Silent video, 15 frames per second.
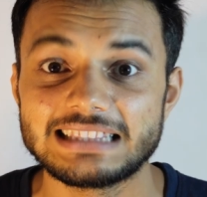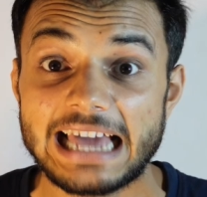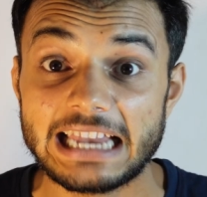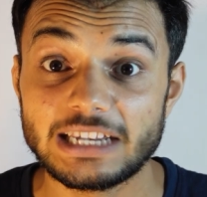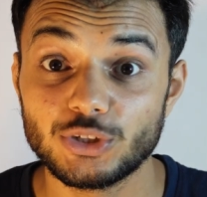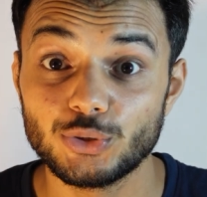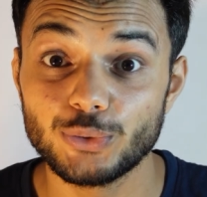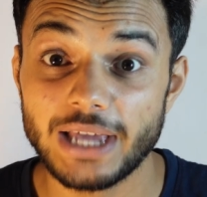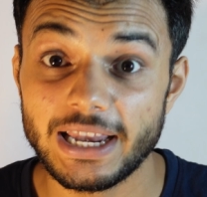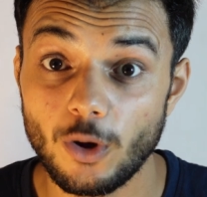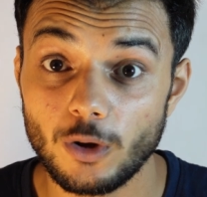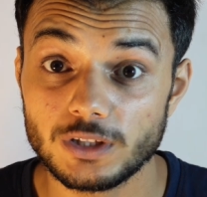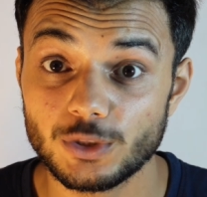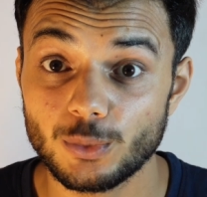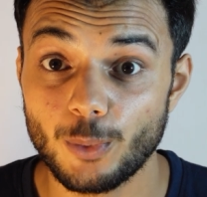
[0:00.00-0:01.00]
then you can
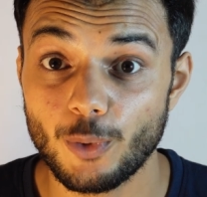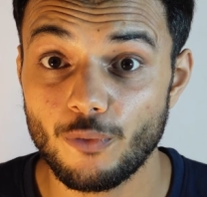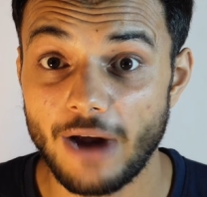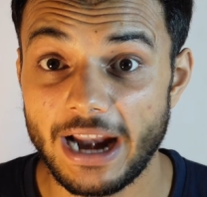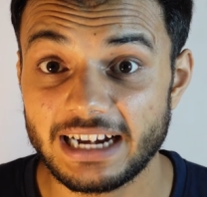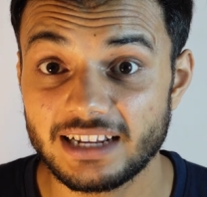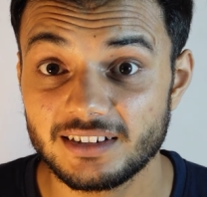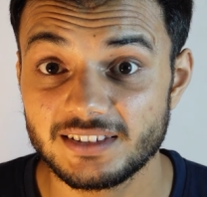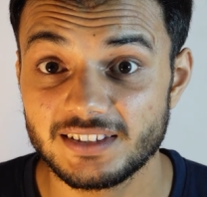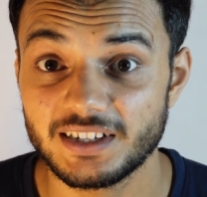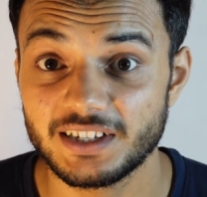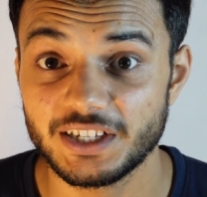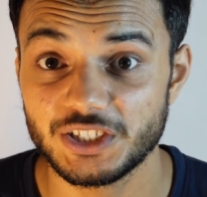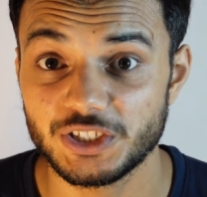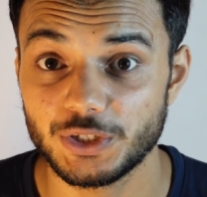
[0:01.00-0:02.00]
also provide
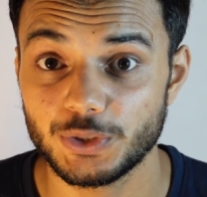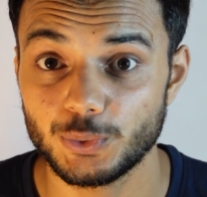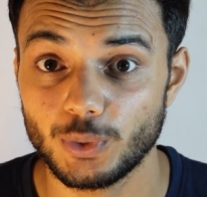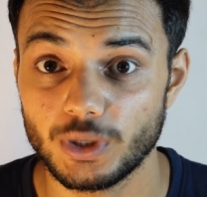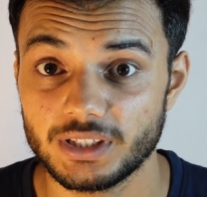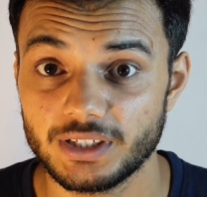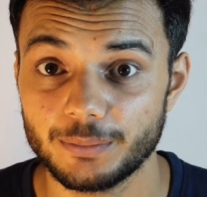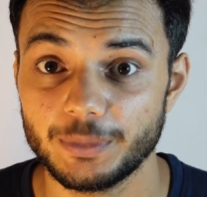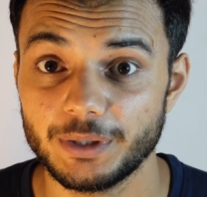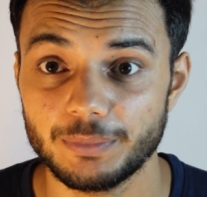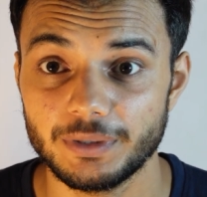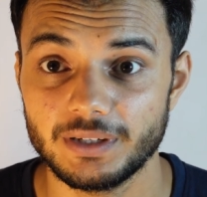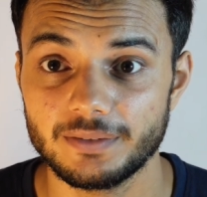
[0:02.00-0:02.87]
consultation to other people.